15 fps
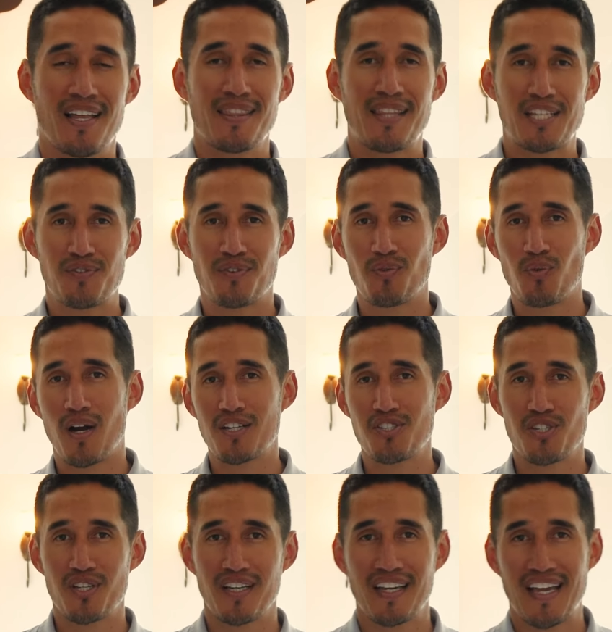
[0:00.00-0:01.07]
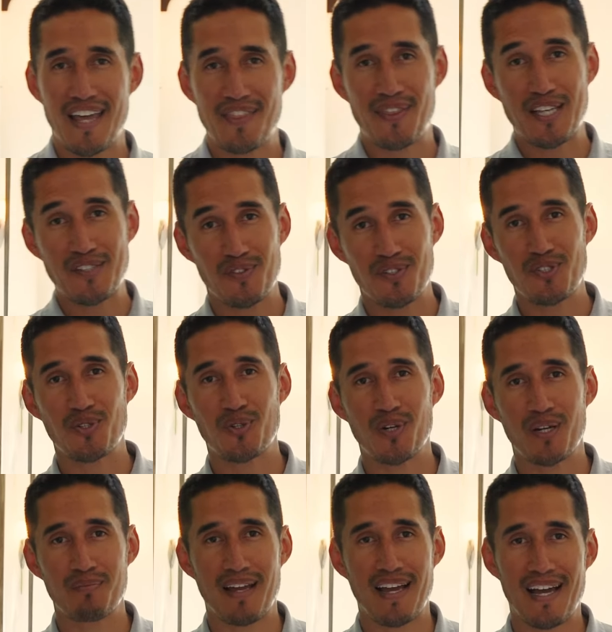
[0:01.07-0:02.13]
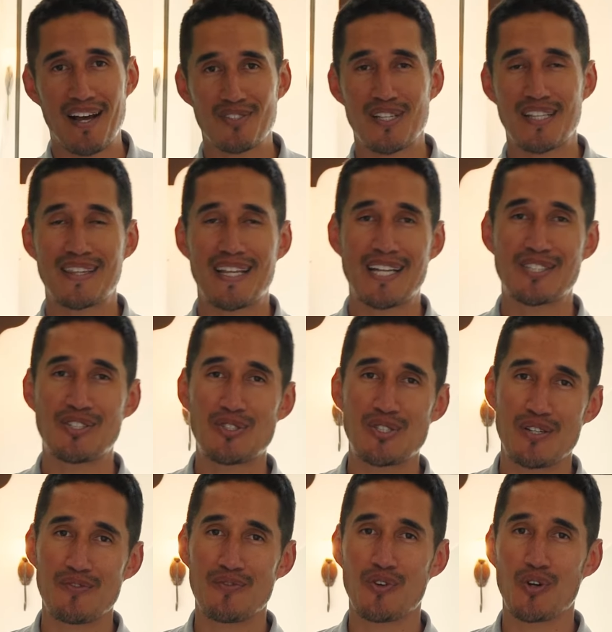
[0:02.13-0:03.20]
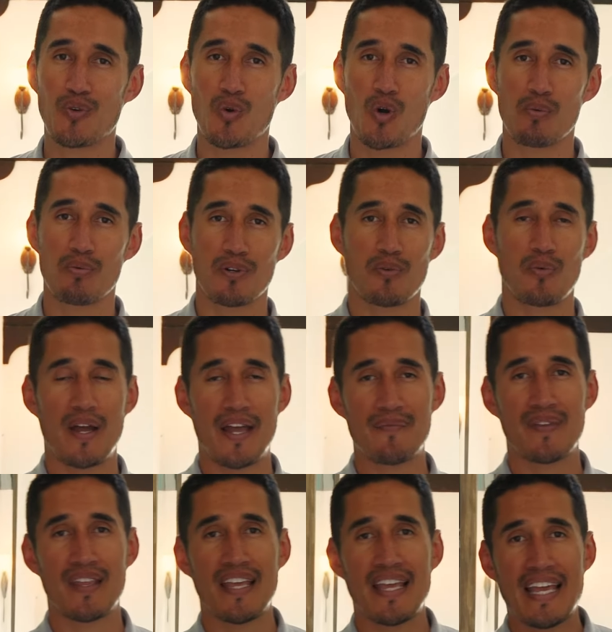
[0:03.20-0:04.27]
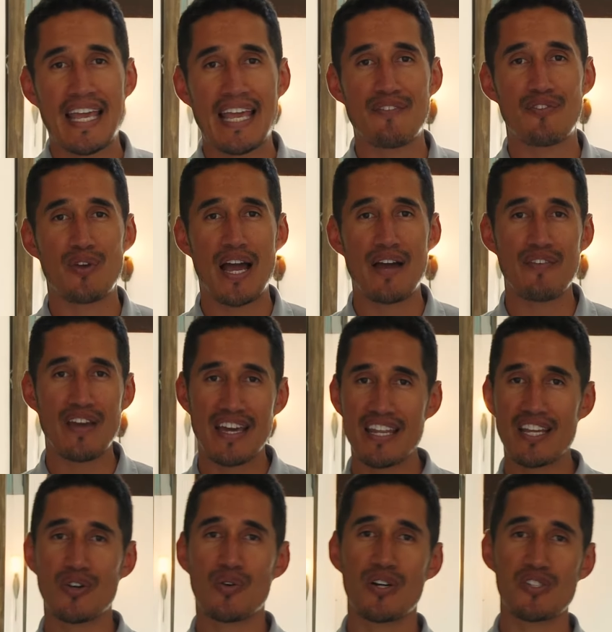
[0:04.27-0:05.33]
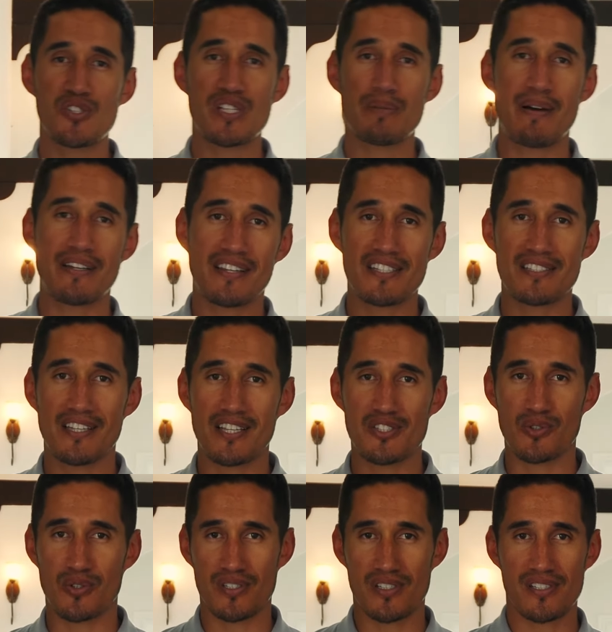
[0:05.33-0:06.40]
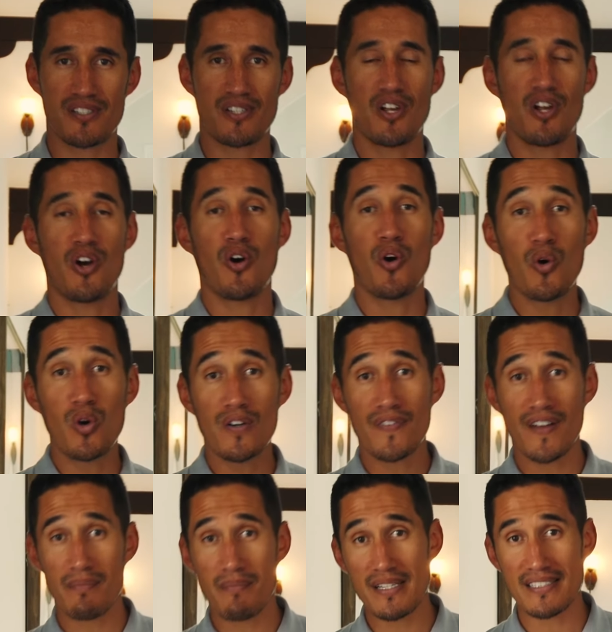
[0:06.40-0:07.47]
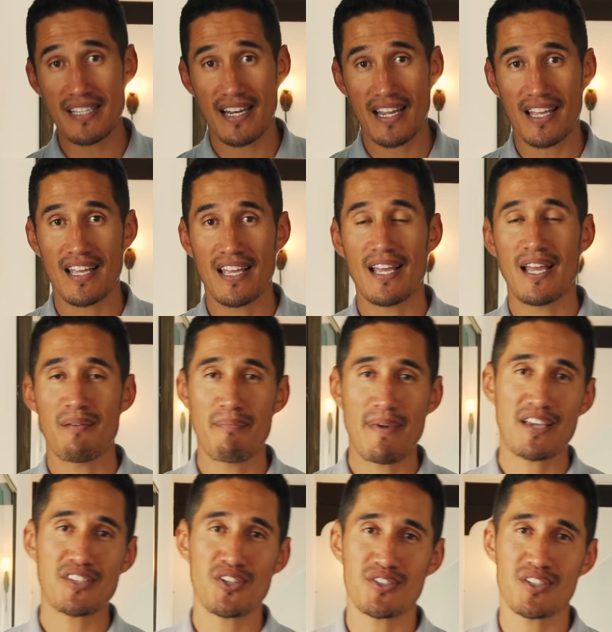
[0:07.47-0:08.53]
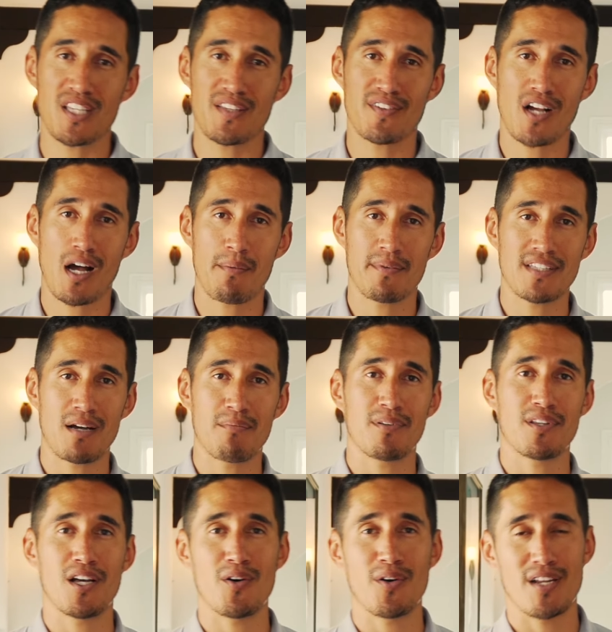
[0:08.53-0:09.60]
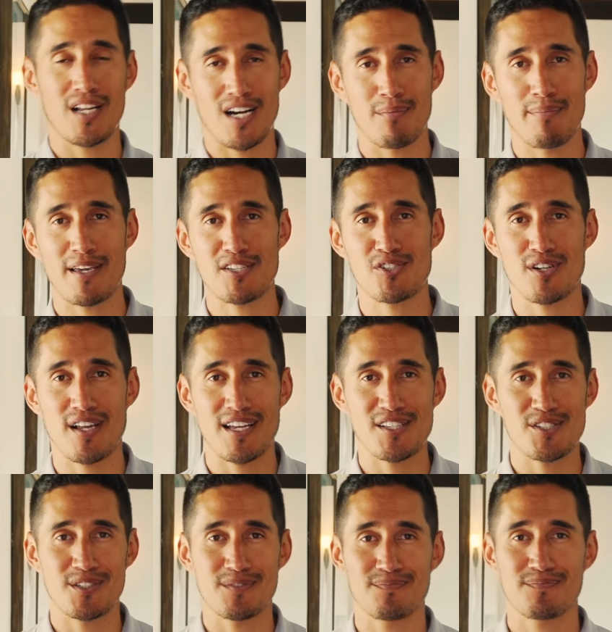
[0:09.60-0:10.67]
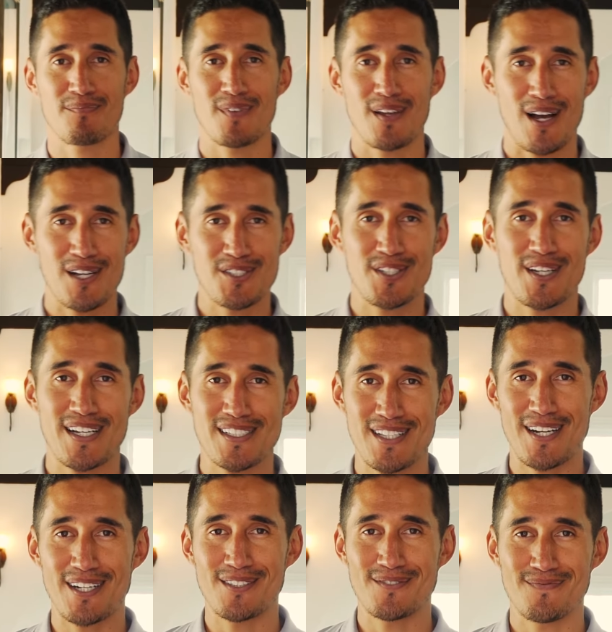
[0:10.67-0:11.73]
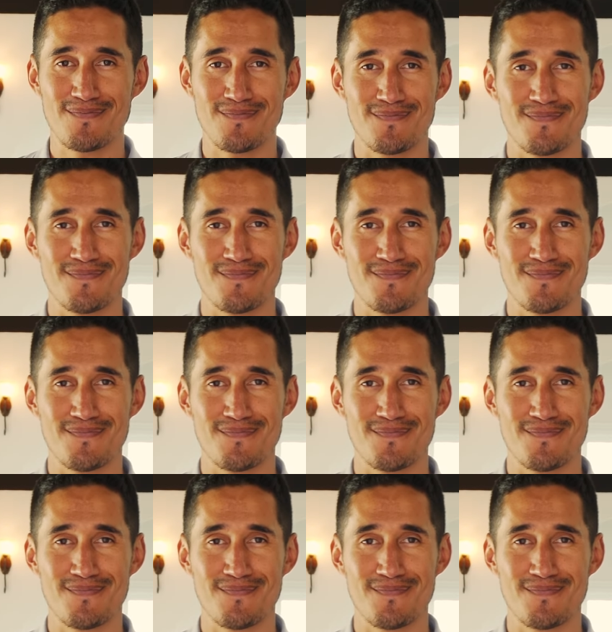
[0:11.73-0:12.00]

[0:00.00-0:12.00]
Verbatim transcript: Thanks for watching, and thanks for touring my house at 9274 Warbler Way. If you have any questions about these lead sources, or if I missed any, make sure to leave a comment down below and I'll make sure to answer. I'll see you guys later.